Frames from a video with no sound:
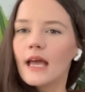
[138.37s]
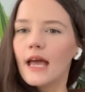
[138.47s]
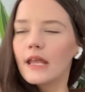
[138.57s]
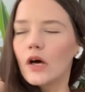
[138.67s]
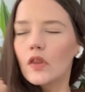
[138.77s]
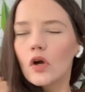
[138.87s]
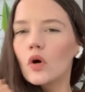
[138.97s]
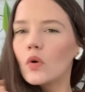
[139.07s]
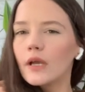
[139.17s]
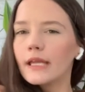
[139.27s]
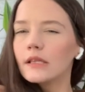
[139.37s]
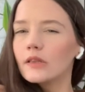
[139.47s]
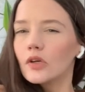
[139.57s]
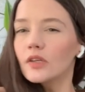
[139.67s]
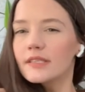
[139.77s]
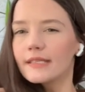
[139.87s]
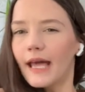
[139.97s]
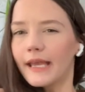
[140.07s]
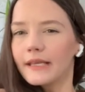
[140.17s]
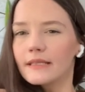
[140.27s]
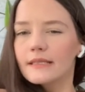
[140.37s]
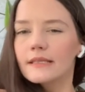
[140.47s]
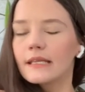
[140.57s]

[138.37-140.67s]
And although it looks nice,